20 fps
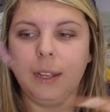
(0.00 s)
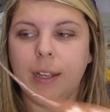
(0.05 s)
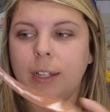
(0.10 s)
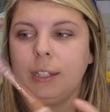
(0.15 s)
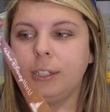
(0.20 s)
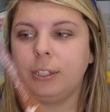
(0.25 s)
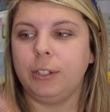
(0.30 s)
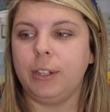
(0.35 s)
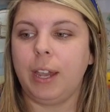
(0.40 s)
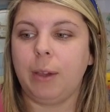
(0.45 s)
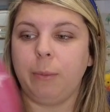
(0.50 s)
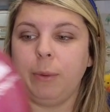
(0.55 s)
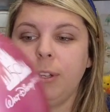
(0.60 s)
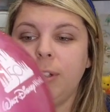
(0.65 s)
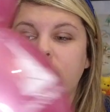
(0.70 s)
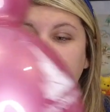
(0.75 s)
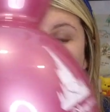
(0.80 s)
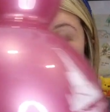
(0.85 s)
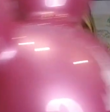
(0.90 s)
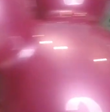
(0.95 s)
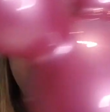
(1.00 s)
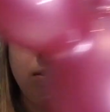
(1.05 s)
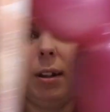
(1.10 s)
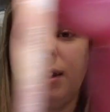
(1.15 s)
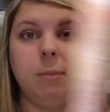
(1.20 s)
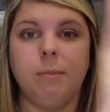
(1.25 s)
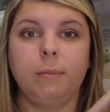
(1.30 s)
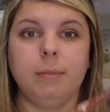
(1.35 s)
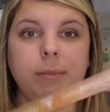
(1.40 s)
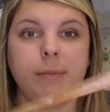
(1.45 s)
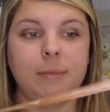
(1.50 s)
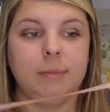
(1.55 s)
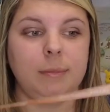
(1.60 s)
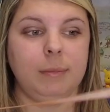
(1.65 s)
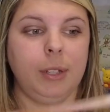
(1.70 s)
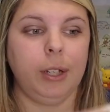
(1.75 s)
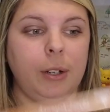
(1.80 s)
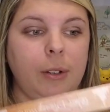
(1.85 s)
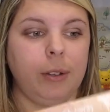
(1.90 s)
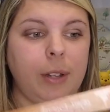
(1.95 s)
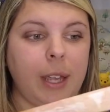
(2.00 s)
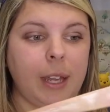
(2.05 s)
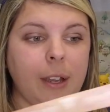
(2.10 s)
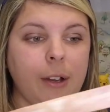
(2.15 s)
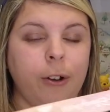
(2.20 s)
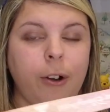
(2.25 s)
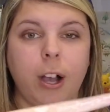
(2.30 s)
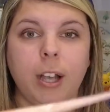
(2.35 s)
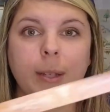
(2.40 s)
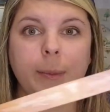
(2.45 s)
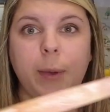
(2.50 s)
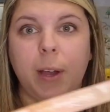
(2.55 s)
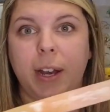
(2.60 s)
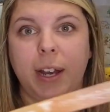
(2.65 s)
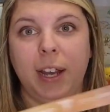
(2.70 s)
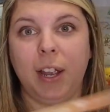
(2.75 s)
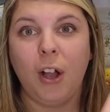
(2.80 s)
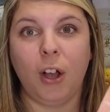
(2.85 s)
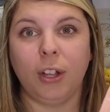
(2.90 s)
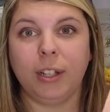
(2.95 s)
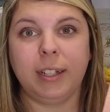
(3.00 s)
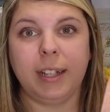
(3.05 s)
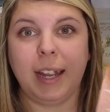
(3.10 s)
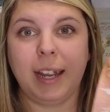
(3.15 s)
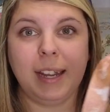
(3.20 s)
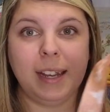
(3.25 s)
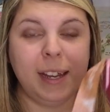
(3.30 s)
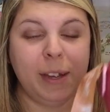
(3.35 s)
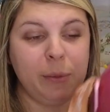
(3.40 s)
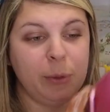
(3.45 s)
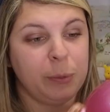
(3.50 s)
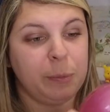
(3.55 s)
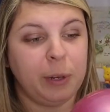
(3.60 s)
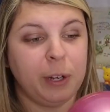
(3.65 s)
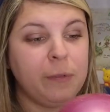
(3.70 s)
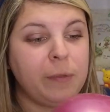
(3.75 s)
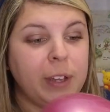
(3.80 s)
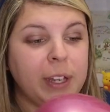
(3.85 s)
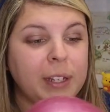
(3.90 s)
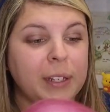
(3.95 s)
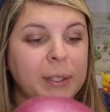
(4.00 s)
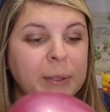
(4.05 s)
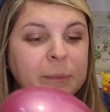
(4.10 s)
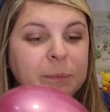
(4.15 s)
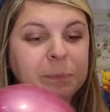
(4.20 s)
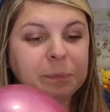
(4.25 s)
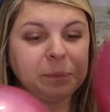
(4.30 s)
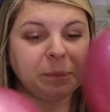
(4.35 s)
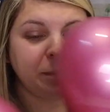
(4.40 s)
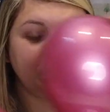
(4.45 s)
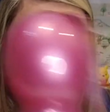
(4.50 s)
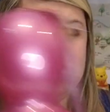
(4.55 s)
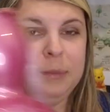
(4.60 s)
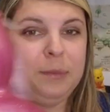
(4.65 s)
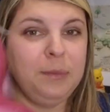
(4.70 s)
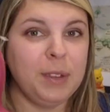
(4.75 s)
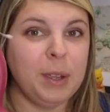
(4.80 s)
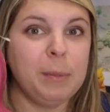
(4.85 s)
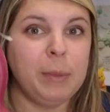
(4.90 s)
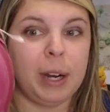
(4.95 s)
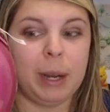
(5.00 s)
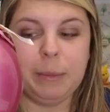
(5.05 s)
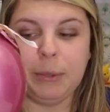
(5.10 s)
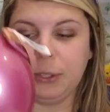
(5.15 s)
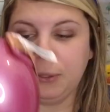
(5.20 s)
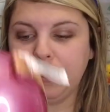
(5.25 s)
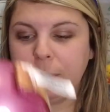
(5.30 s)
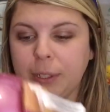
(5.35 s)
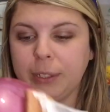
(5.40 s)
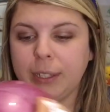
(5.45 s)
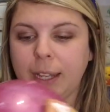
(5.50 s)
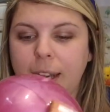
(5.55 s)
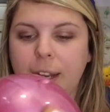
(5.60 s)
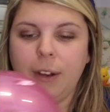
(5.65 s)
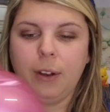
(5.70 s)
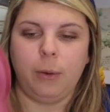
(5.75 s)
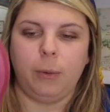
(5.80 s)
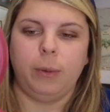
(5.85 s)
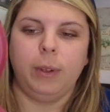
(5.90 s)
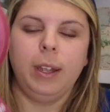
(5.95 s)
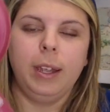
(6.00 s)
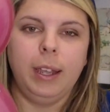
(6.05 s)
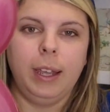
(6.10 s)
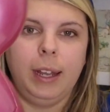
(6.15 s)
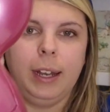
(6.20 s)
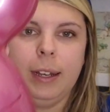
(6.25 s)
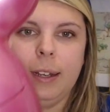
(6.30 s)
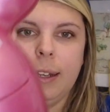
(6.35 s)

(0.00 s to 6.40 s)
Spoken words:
So yeah, we just wore them, you know, like a crossbody all day. It was perfect. But I'm super excited. Oh, and it